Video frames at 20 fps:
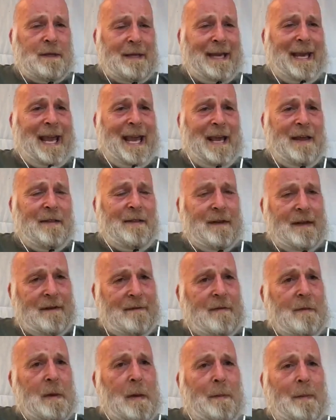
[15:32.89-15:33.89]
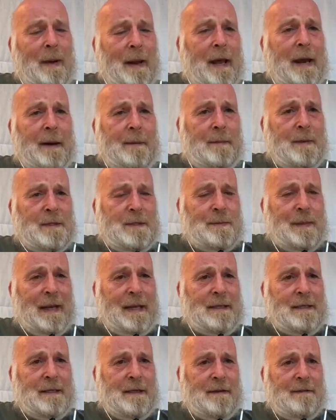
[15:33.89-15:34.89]
the key thing from a planning
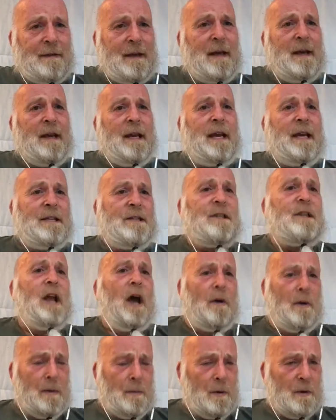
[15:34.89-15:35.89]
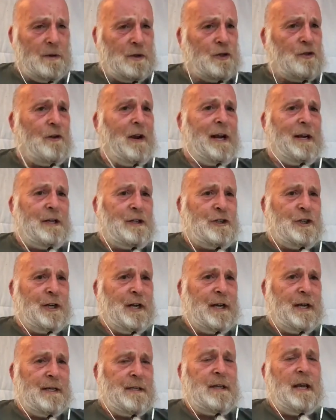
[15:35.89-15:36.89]
perspective is knowing what the
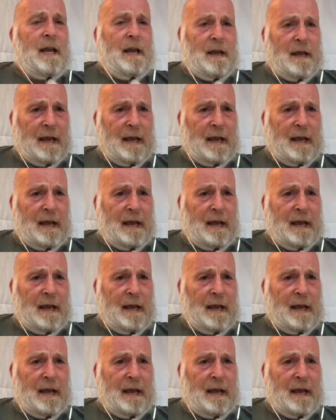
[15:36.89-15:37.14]
strategy is,